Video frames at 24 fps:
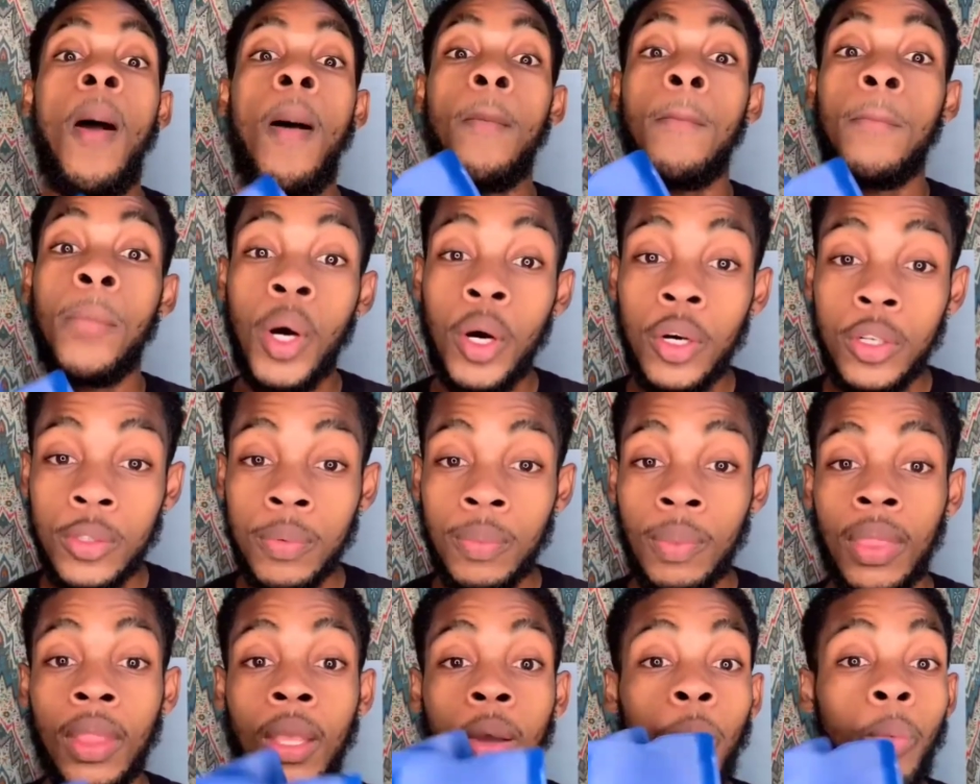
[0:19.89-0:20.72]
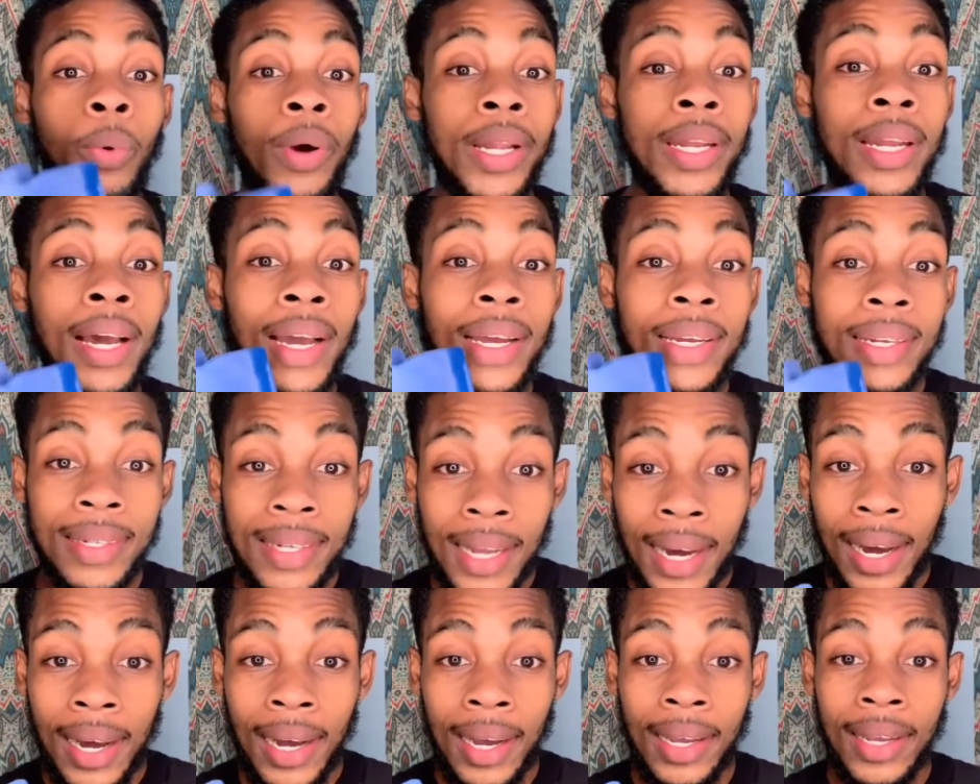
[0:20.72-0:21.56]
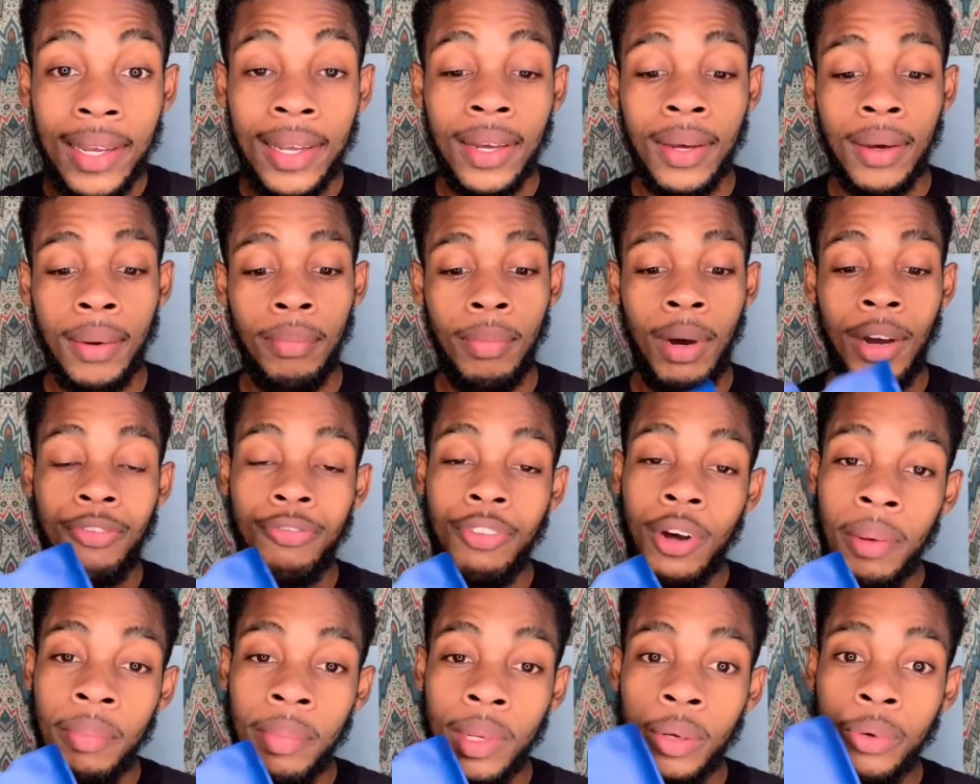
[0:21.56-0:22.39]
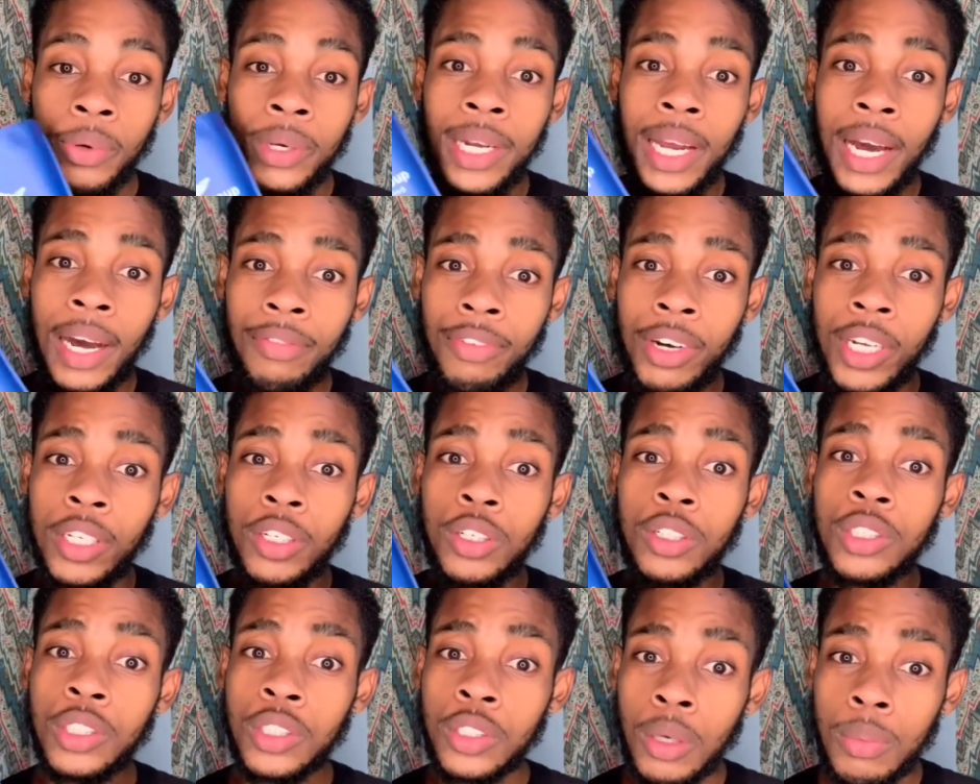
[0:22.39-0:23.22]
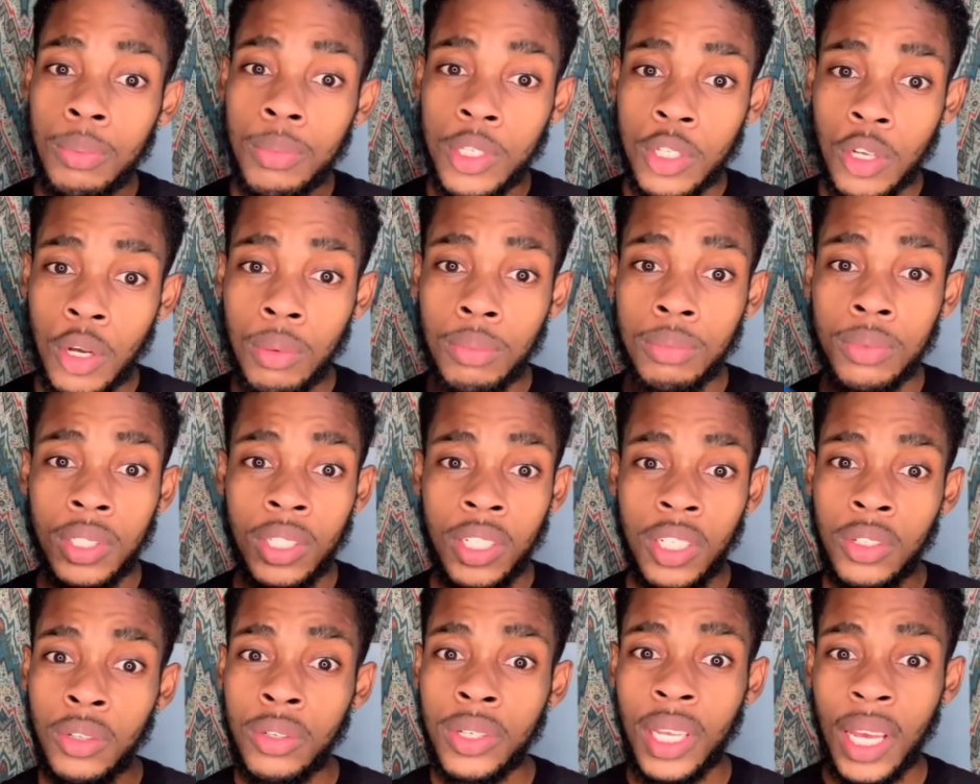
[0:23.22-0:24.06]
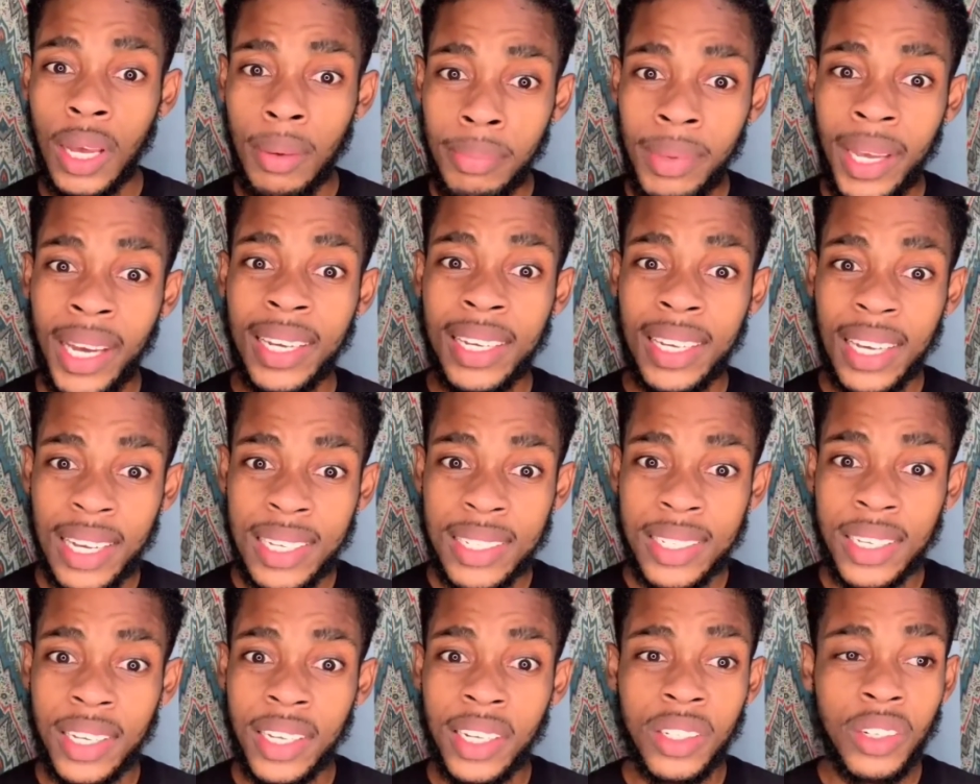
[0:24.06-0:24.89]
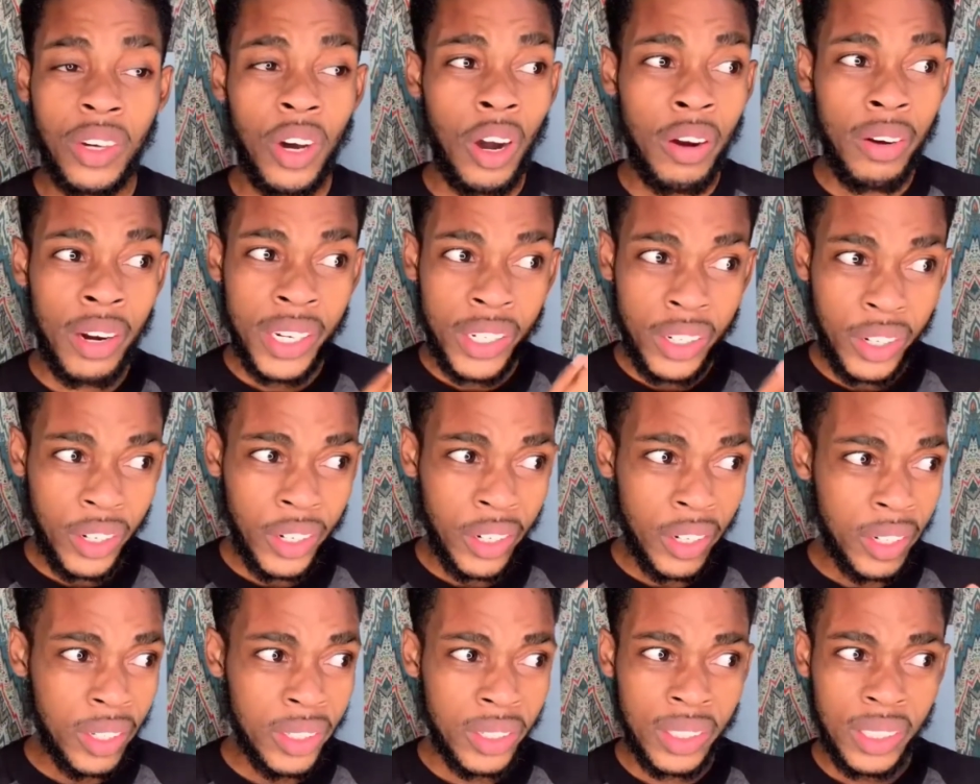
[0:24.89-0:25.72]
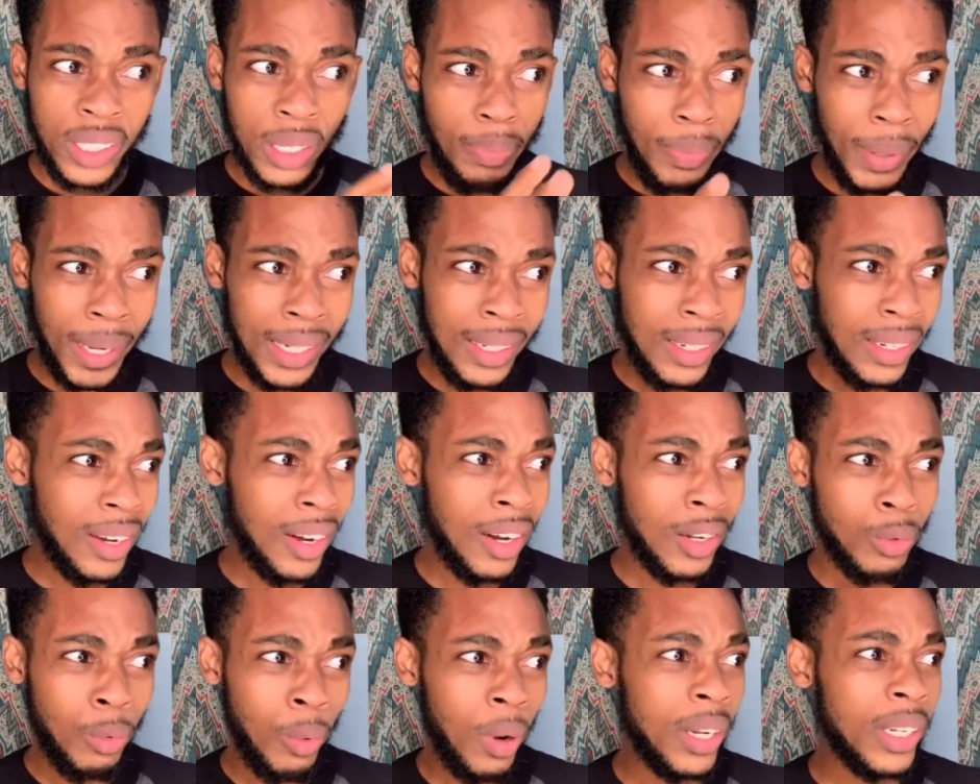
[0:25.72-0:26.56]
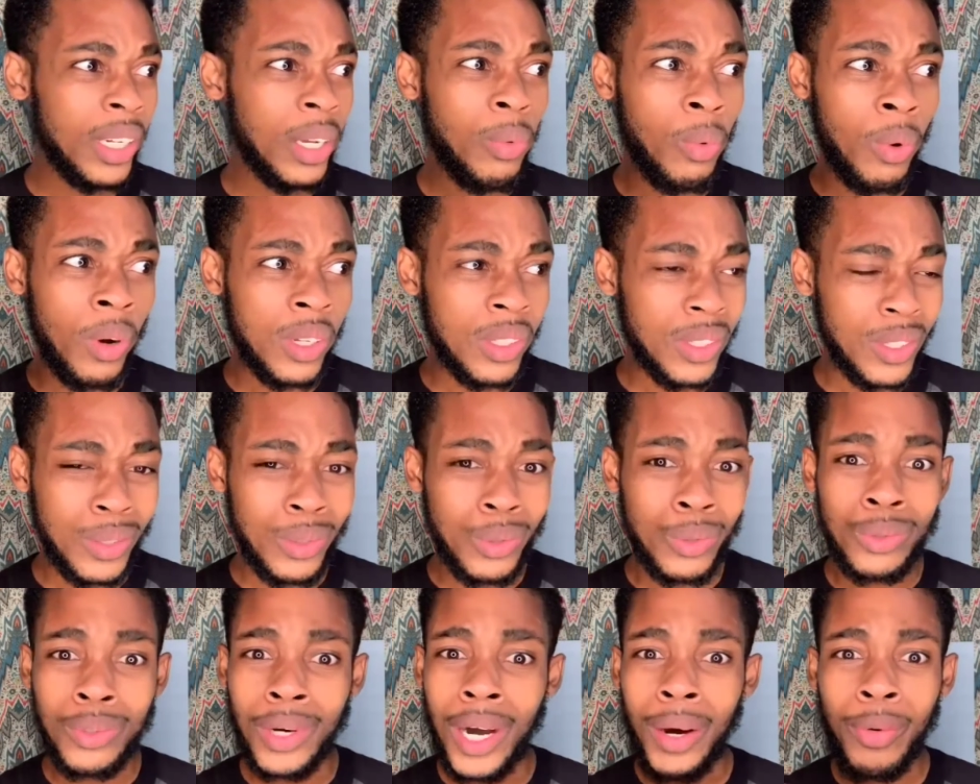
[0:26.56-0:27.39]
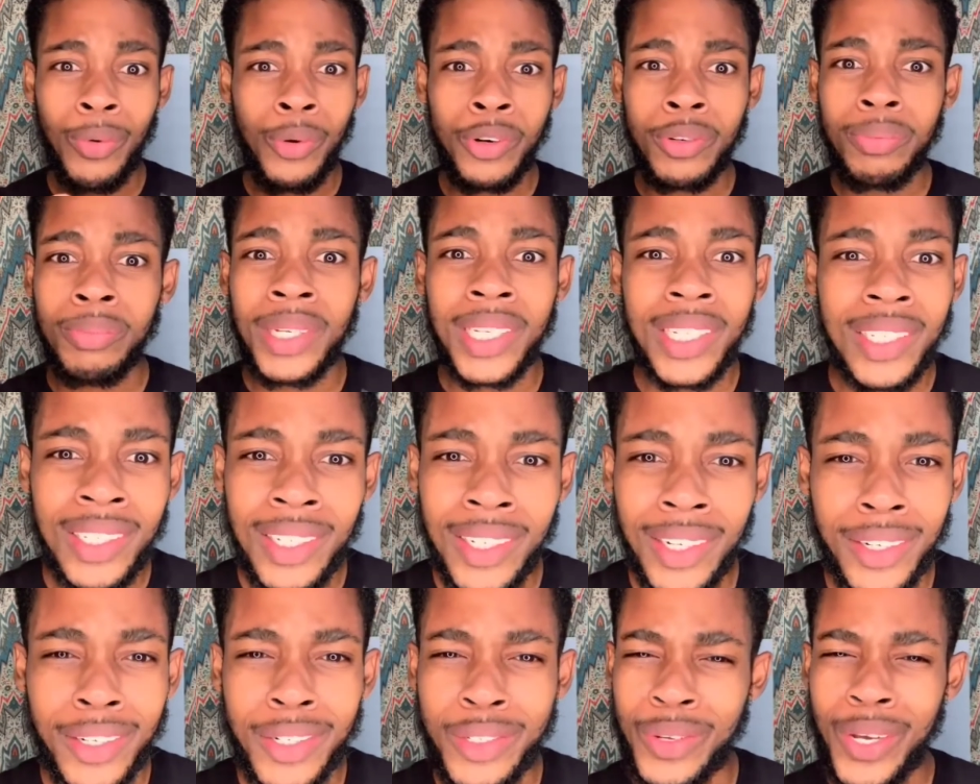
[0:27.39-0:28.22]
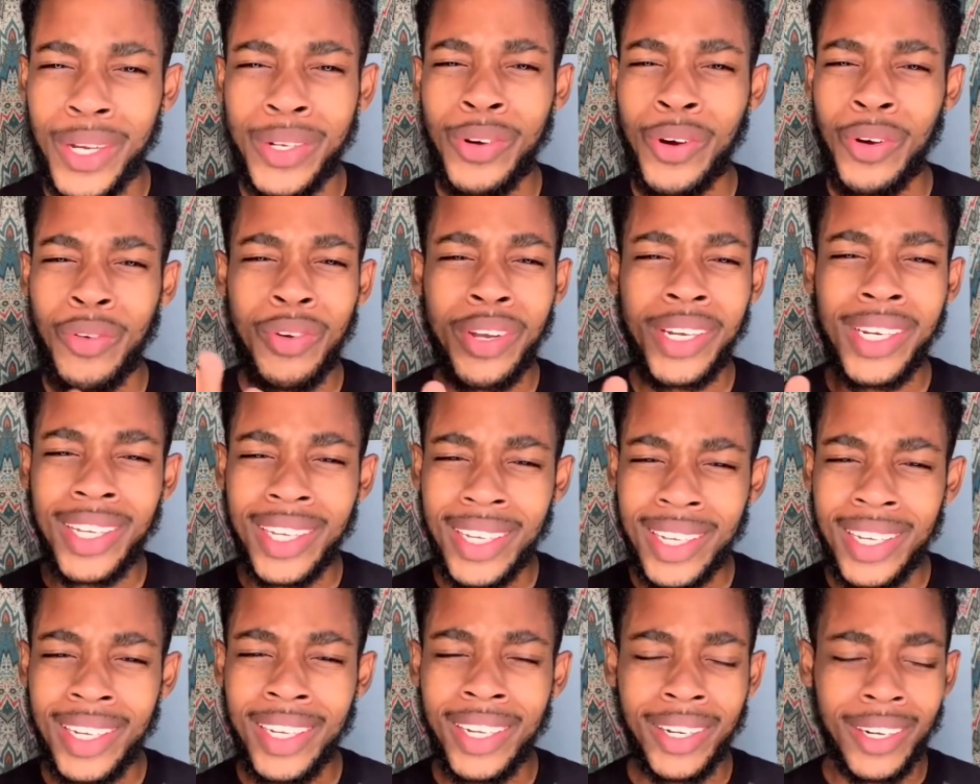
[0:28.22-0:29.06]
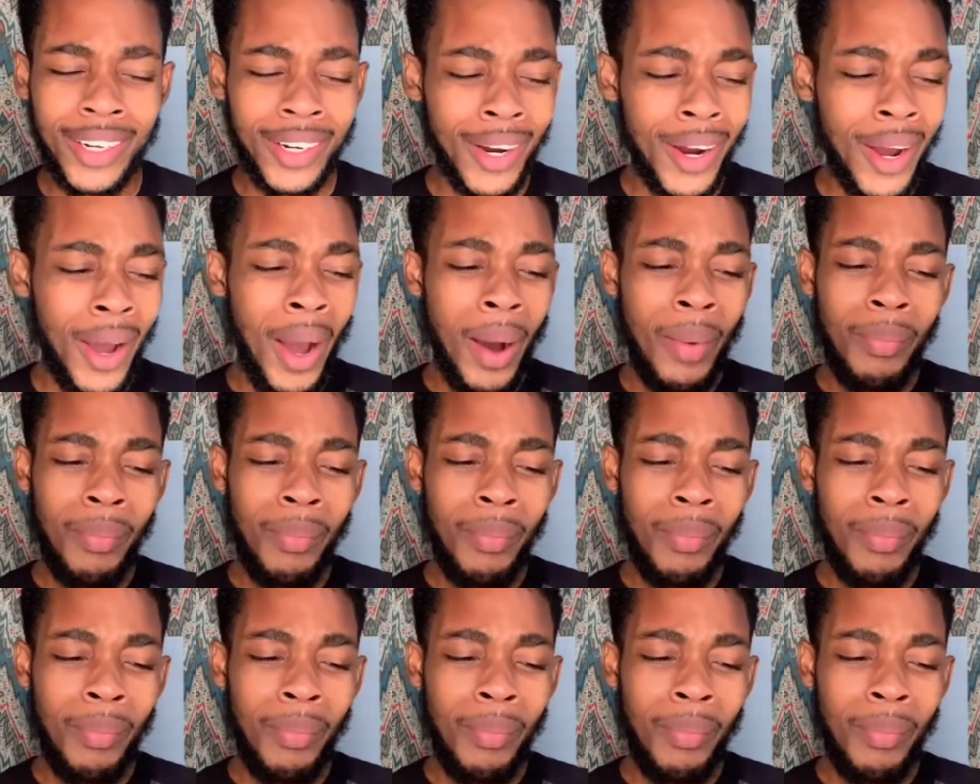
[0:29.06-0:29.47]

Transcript: But when I die, my family will have a little something, something to, you know, get me a casket or an urn, depending on what they want to do. I won't be here, so I don't really care.